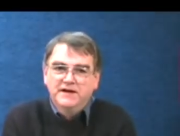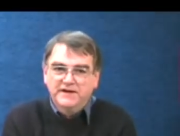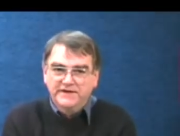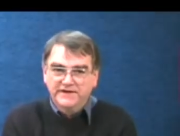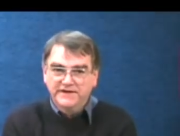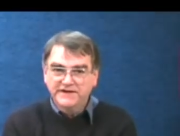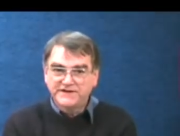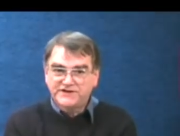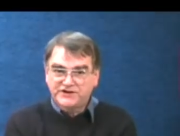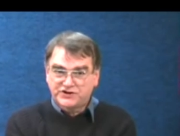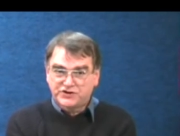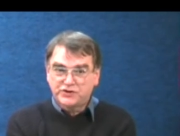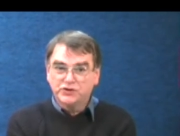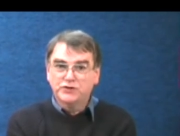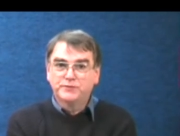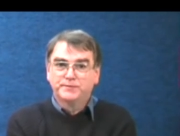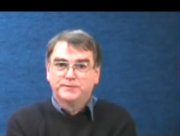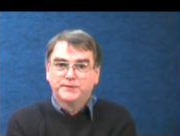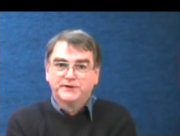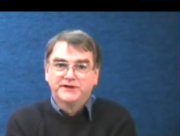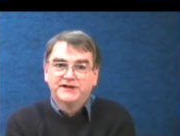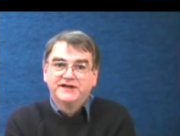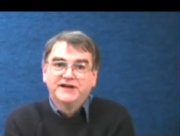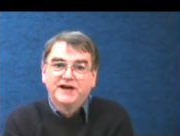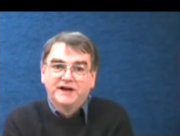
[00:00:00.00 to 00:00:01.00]
This should
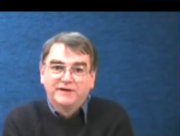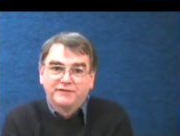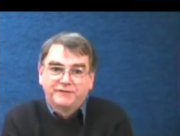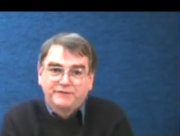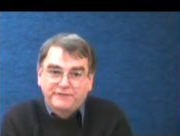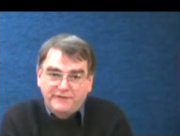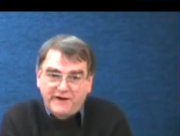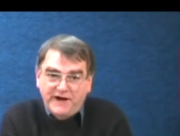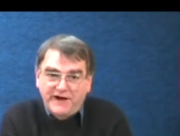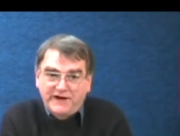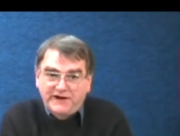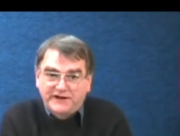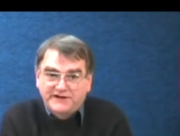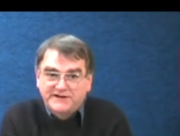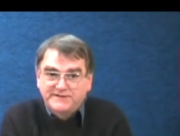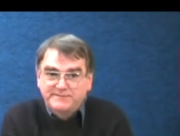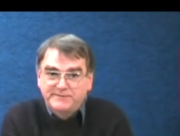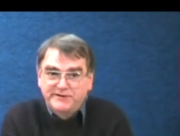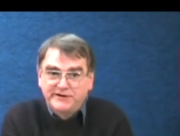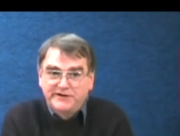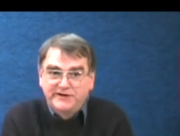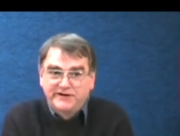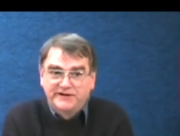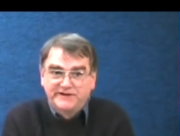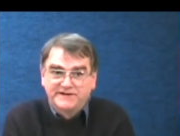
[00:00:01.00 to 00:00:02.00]
be a fun
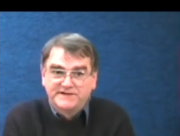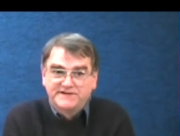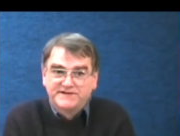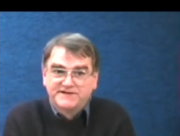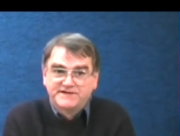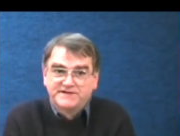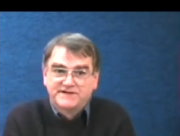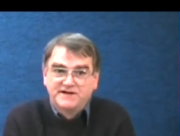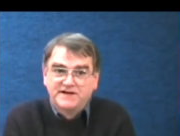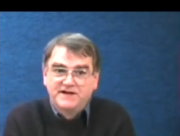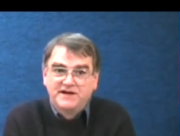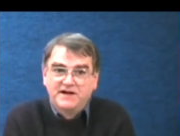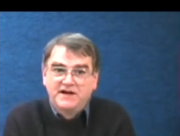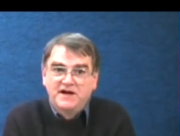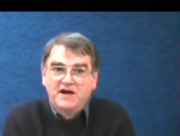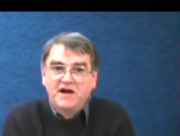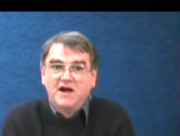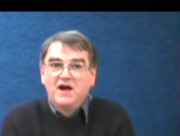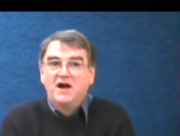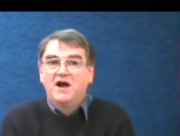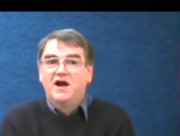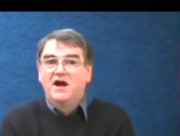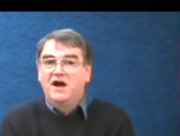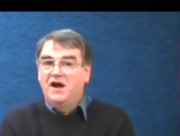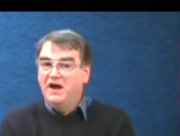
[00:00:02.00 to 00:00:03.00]
experience.
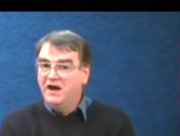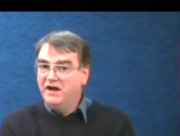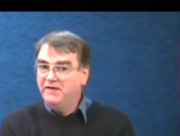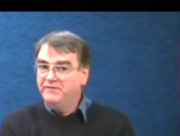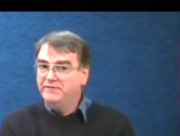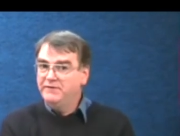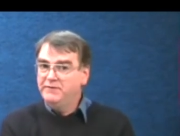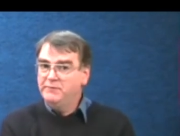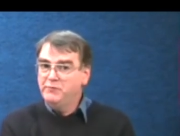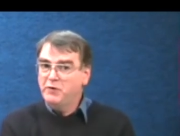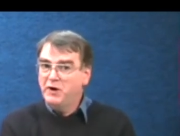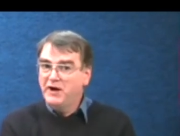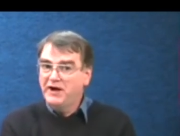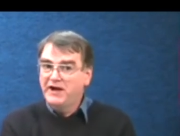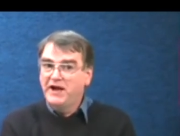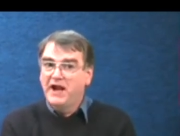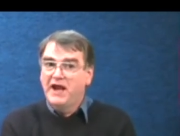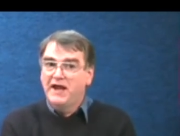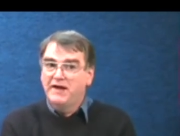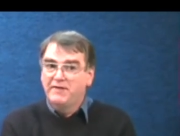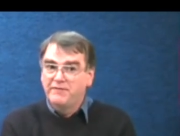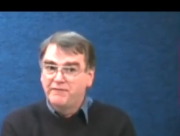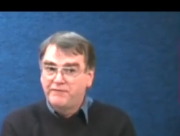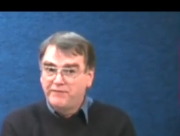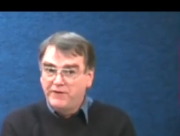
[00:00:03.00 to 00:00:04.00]
Everyone
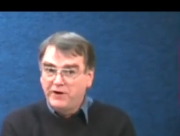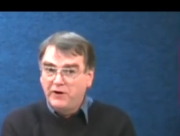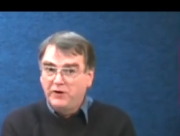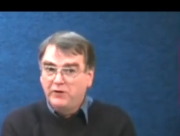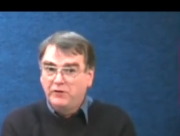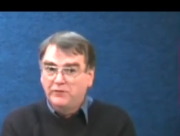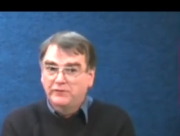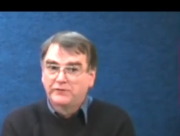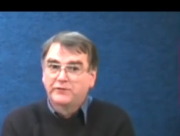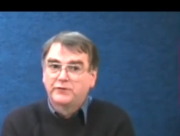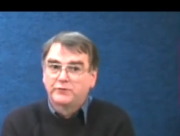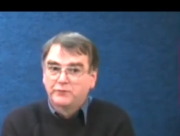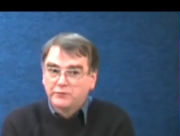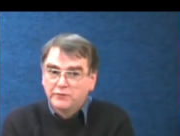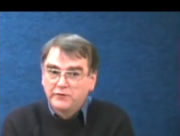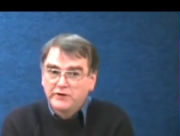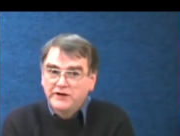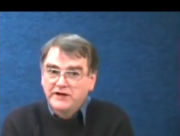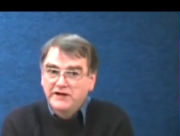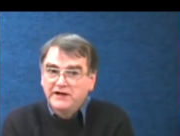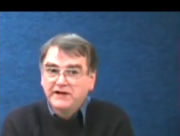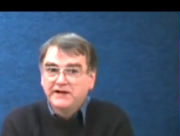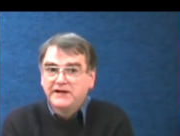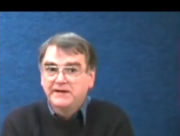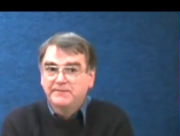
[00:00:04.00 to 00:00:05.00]
involved
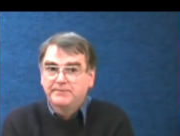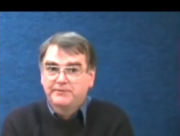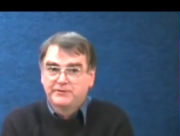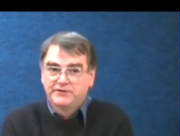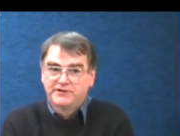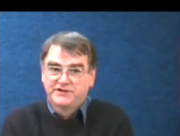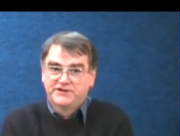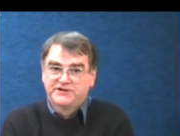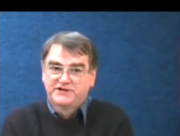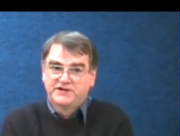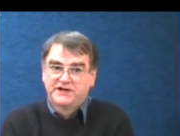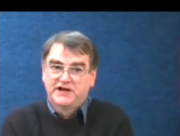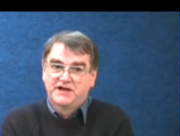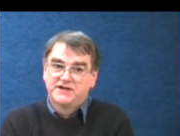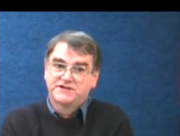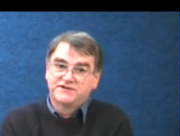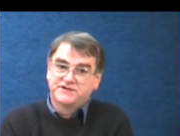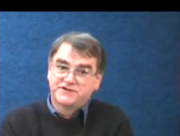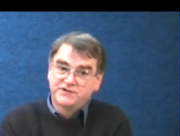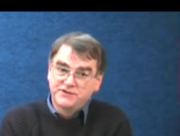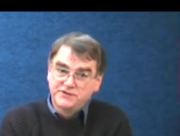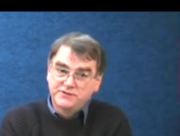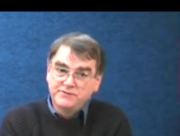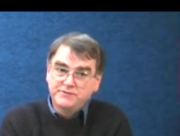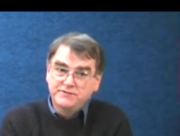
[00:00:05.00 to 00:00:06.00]
really
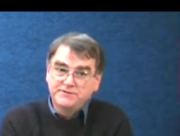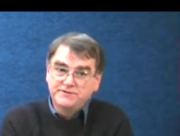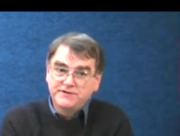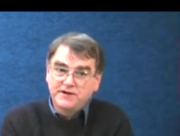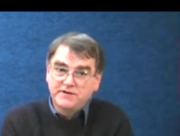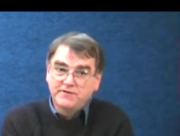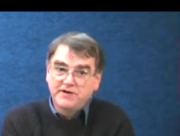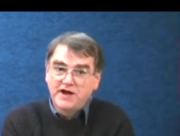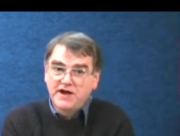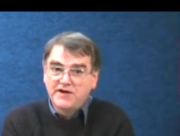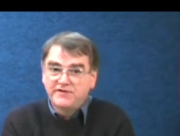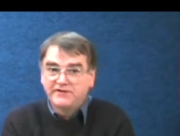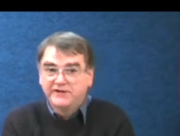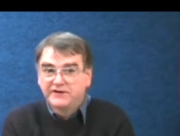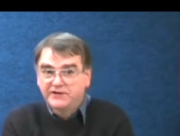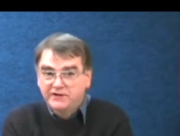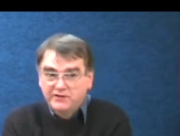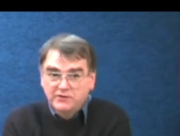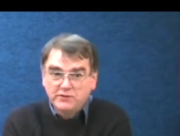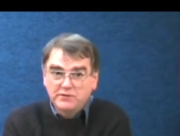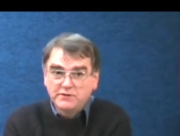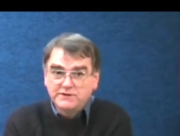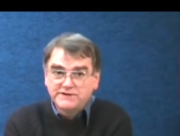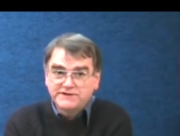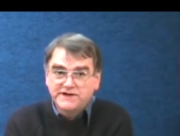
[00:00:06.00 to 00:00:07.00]
appreciates you donating
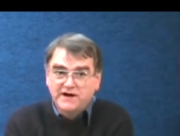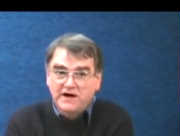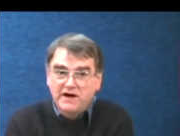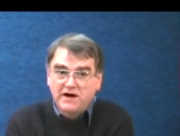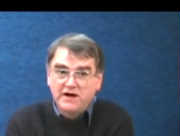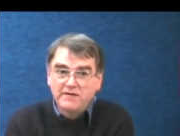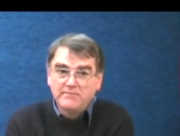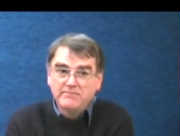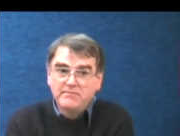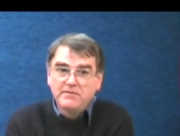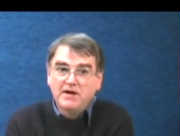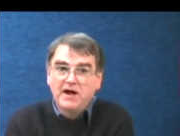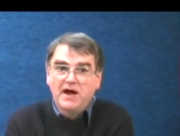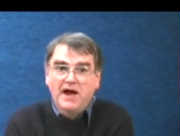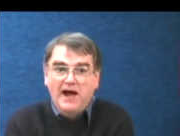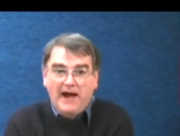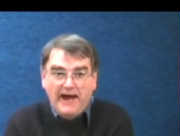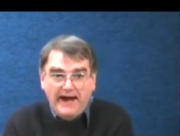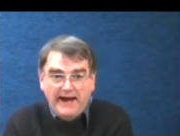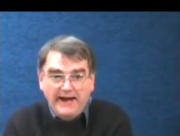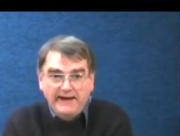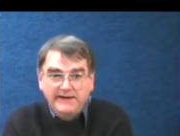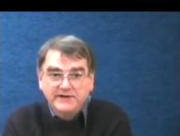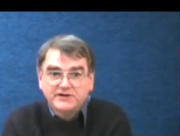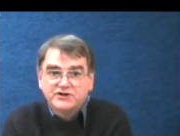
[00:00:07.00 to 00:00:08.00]
your time
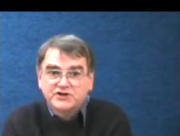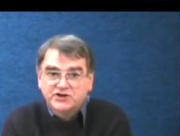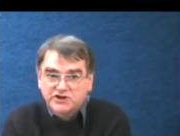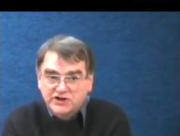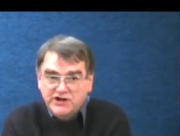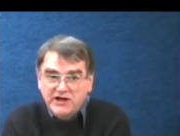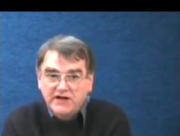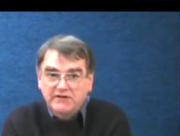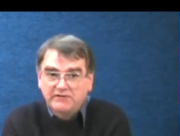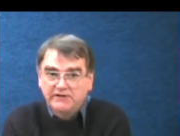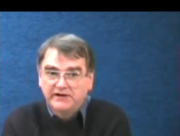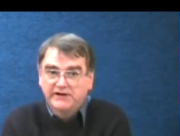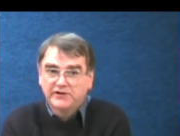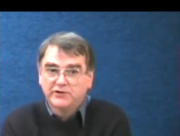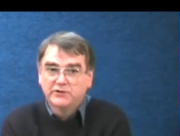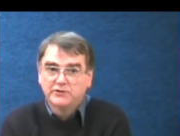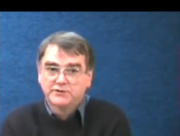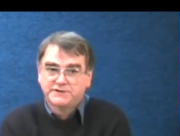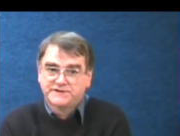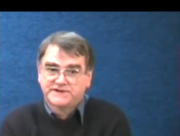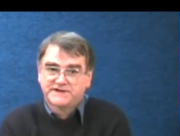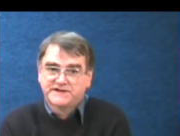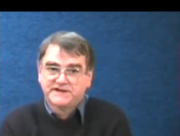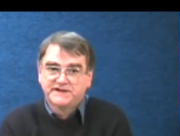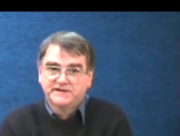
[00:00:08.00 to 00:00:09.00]
and sharing your
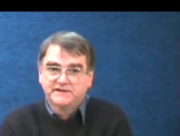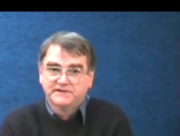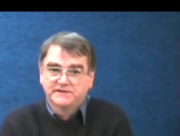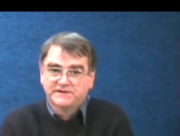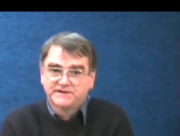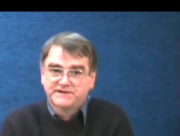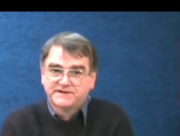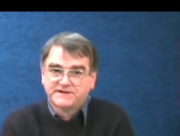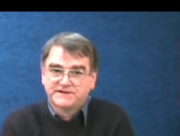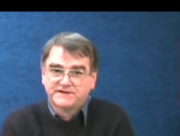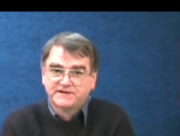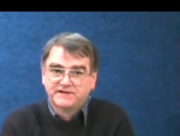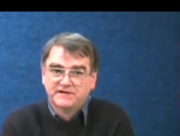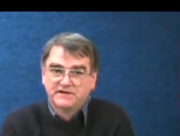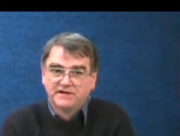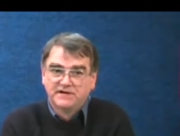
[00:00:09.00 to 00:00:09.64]
skills.